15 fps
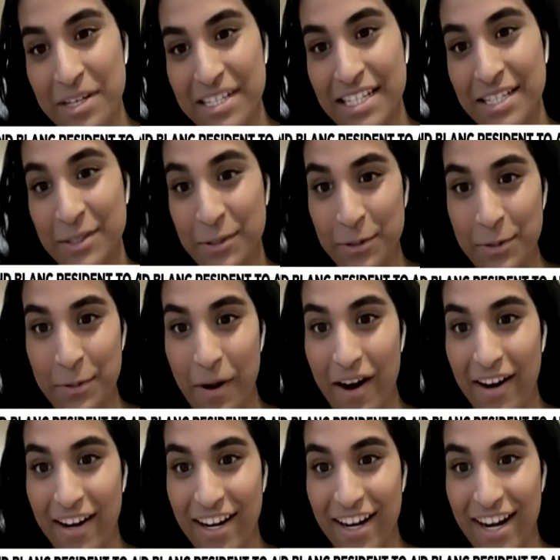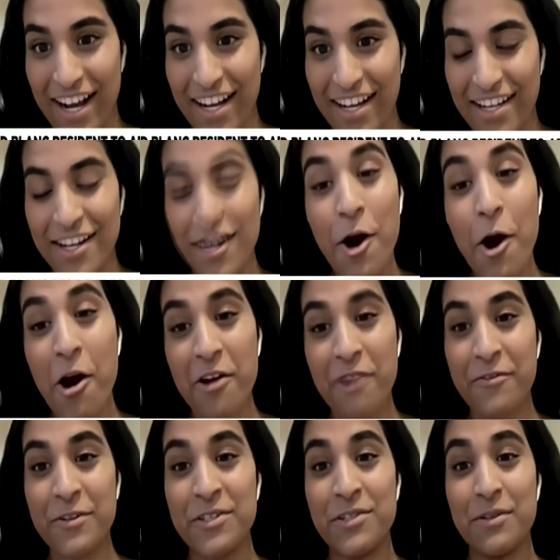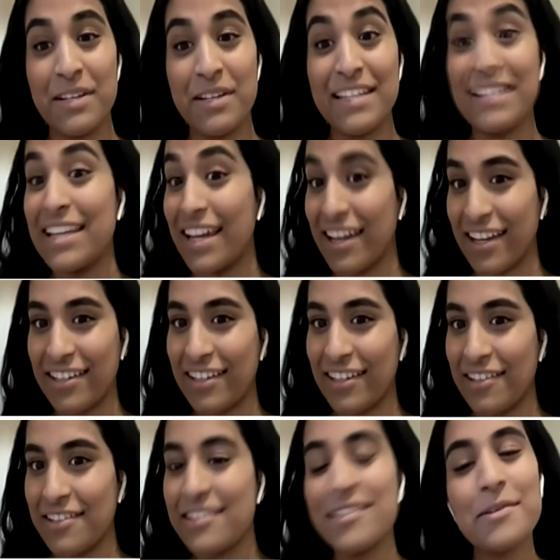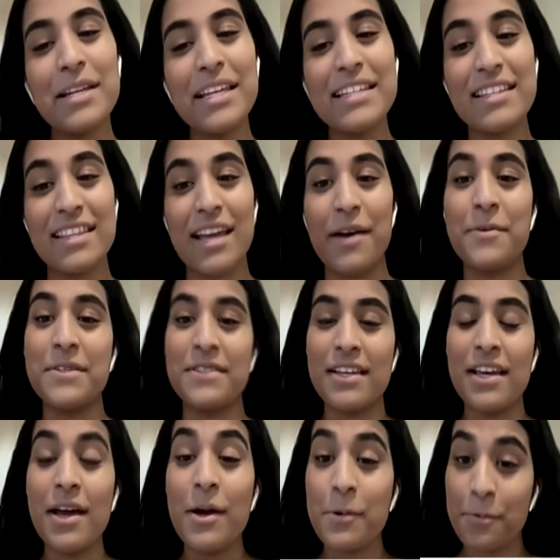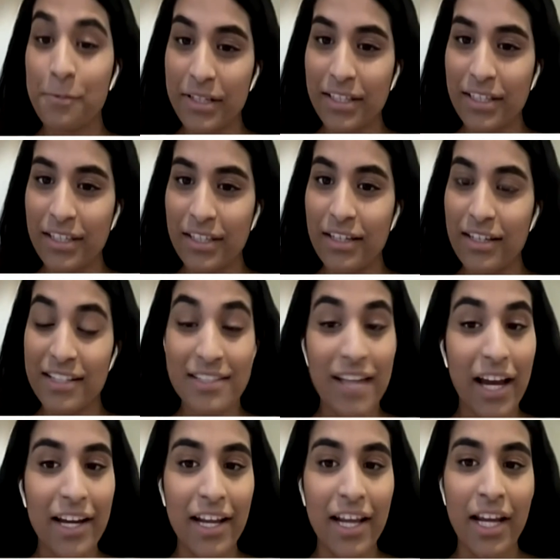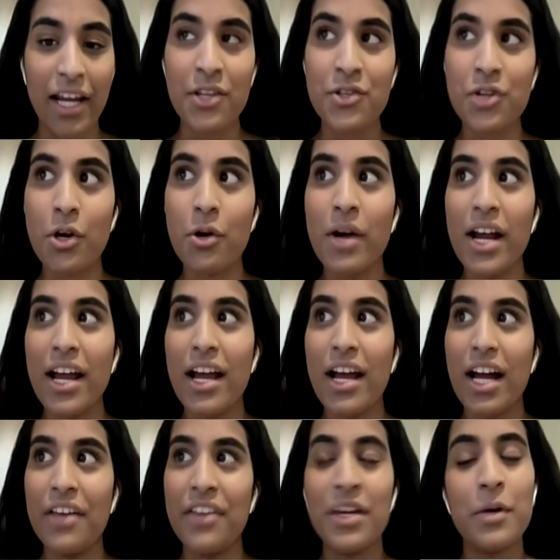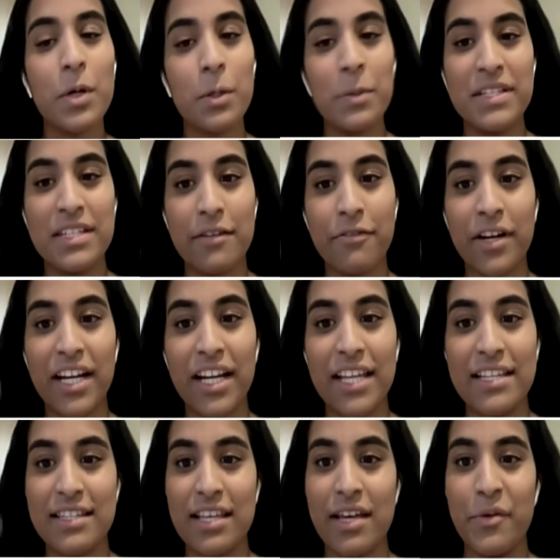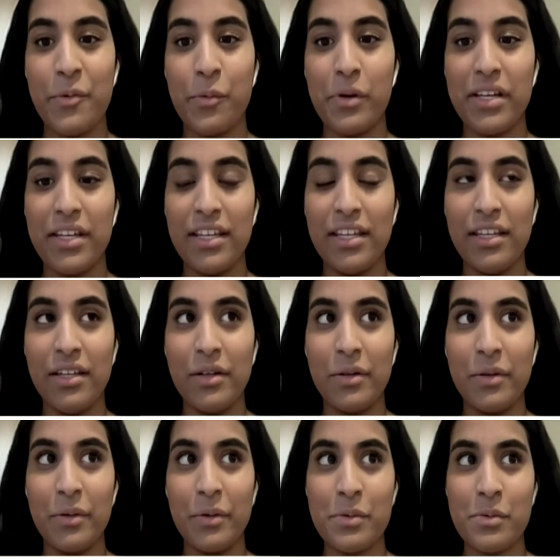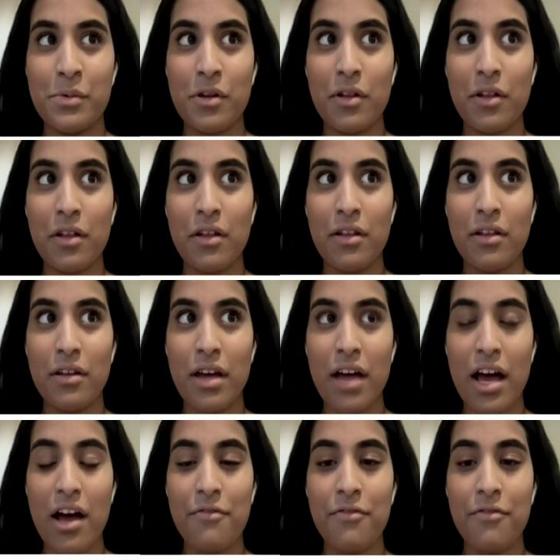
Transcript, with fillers: teams who are uh, Harvard students and Yale students, and that was really exciting. And so I think what'll be different is that we will have a